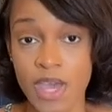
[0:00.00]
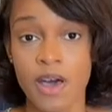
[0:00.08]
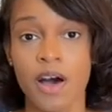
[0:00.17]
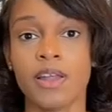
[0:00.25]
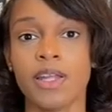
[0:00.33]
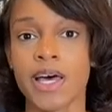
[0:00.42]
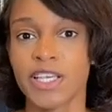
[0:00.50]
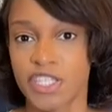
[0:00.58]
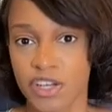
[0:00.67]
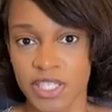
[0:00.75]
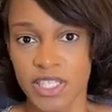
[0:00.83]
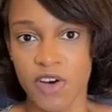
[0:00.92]
Unless
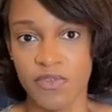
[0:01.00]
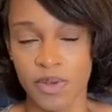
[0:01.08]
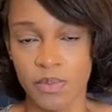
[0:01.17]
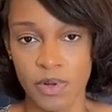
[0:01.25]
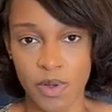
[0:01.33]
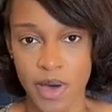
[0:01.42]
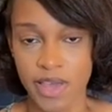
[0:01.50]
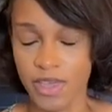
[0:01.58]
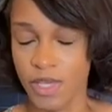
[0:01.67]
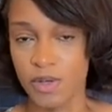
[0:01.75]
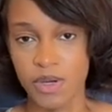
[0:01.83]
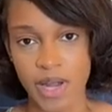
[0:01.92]
you're self-employed, then
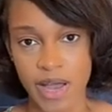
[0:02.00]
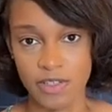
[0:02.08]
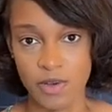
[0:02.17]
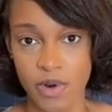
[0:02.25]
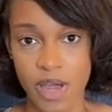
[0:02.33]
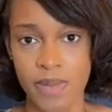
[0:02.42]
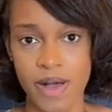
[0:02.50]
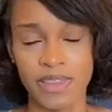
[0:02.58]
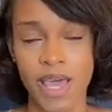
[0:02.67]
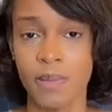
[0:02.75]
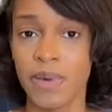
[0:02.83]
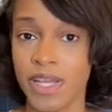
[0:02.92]
you don't have to worry about
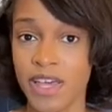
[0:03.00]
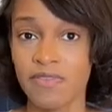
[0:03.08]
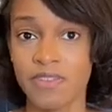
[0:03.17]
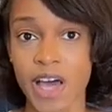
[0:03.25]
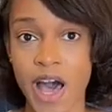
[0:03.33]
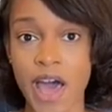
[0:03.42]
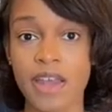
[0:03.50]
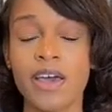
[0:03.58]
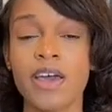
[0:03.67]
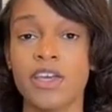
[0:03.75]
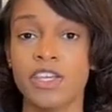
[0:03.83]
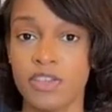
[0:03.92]
that. But if not,
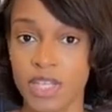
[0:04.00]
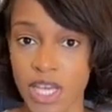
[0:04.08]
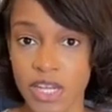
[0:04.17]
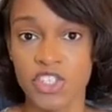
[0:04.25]
you need a